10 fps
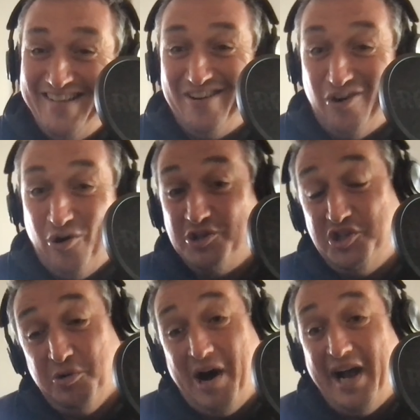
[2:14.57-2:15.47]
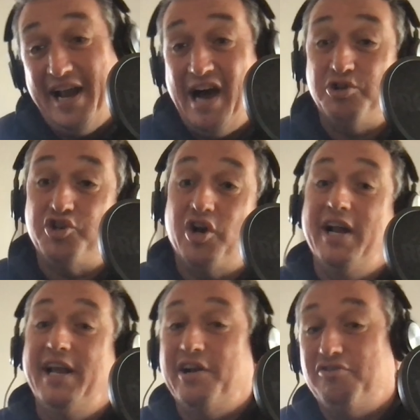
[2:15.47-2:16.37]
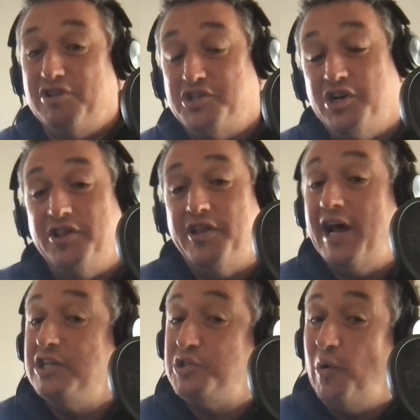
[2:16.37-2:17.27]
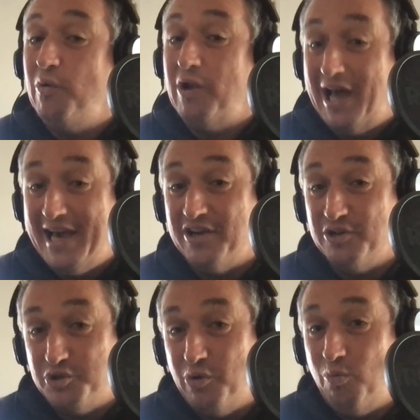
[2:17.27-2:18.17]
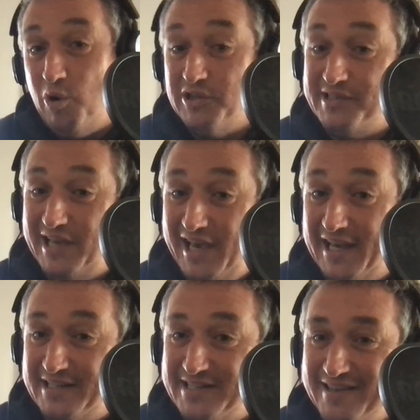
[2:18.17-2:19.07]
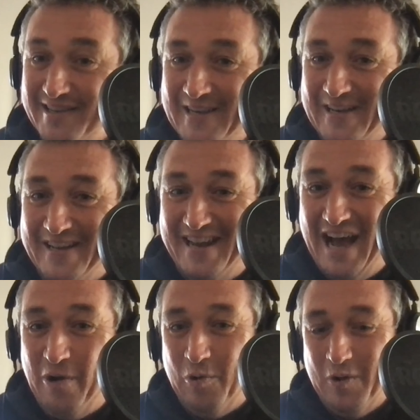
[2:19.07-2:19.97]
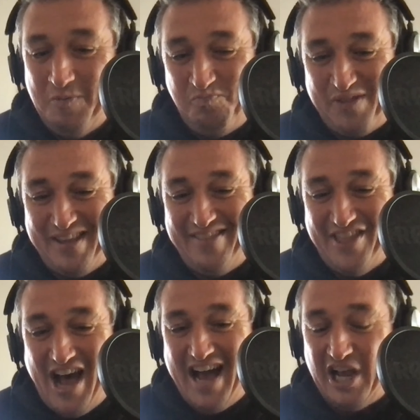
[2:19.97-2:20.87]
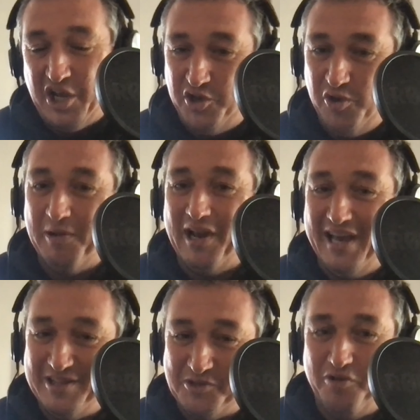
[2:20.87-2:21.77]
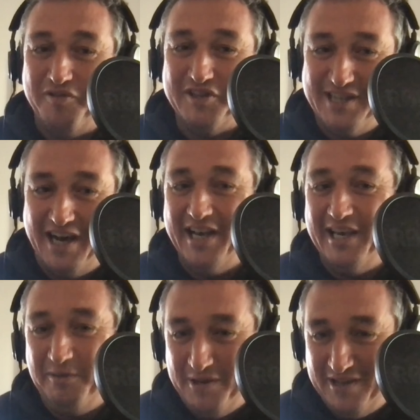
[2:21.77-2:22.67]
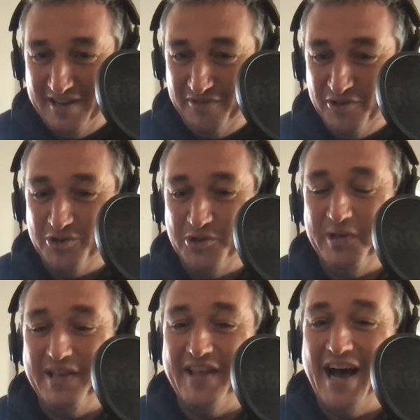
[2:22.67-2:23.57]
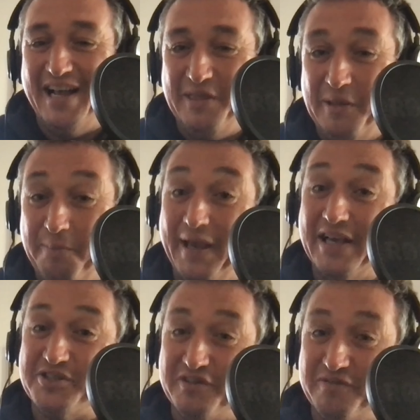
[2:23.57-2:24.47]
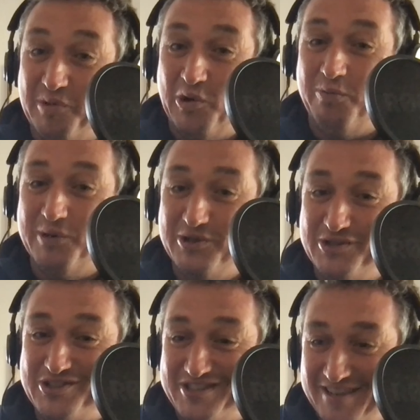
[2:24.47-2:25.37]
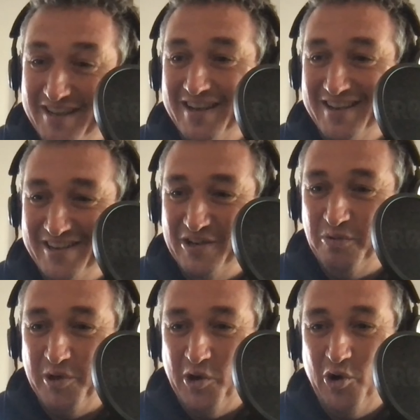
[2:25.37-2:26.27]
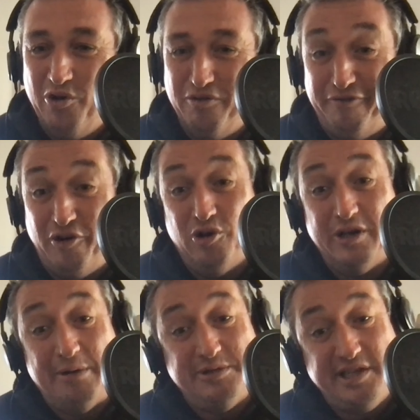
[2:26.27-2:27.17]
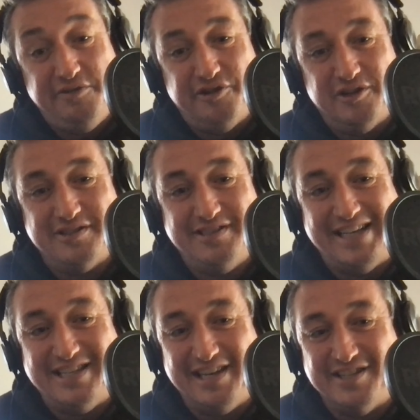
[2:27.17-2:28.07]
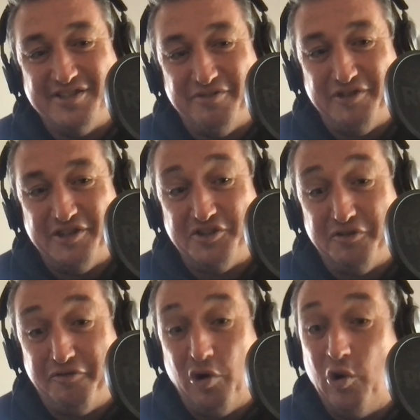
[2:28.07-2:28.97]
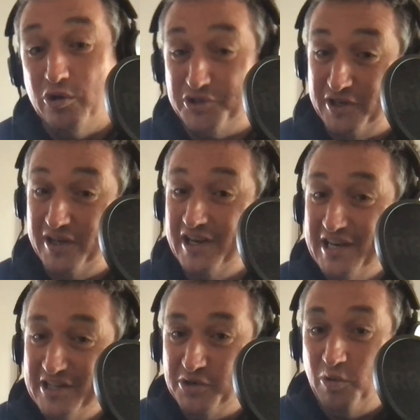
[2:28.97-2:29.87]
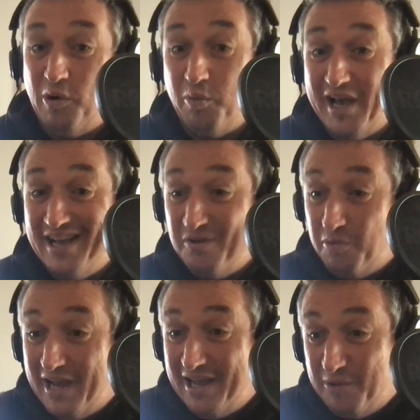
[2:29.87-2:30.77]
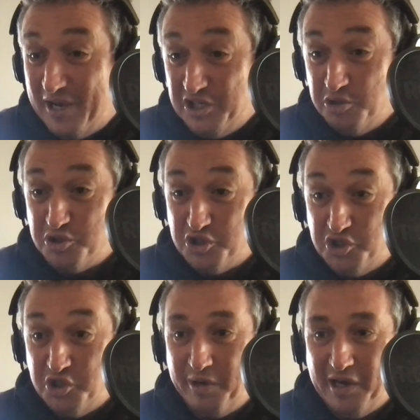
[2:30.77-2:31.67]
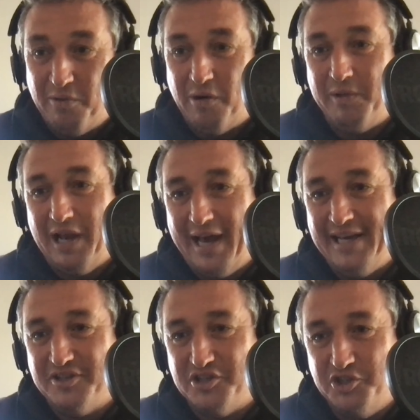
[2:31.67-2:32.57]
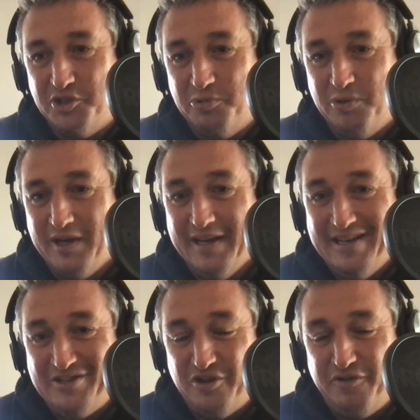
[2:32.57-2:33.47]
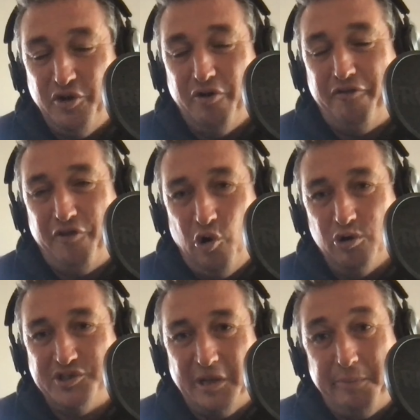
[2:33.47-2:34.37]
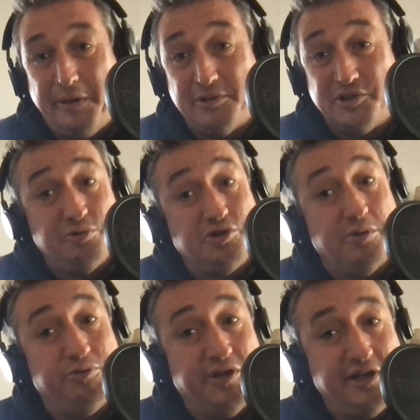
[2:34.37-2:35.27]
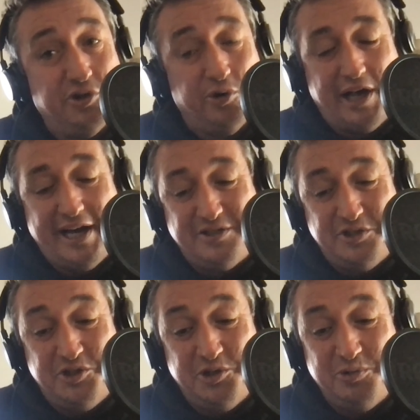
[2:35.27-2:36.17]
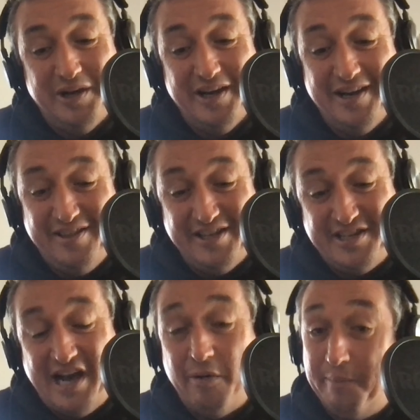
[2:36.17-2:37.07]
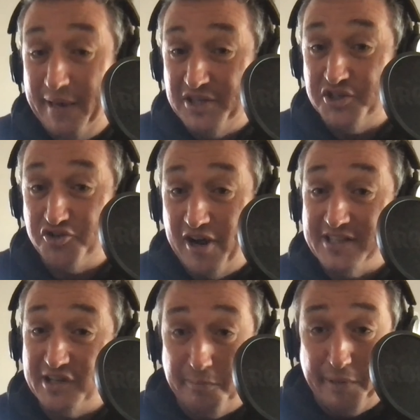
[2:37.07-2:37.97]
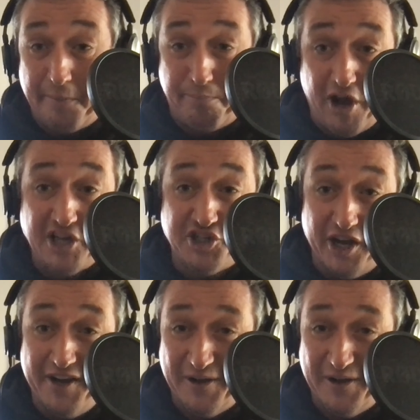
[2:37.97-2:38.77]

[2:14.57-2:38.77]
Or do I now try and hit a return that I don't like or don't want to hit? Now, that accumulates over time, and if you're doing that in the biggest of moments, we all fall. Our default setting is to fall to what we're used to doing and what we like to do. So if you're forcing people to do something they don't like to do, there's now a big stress and a big pressure.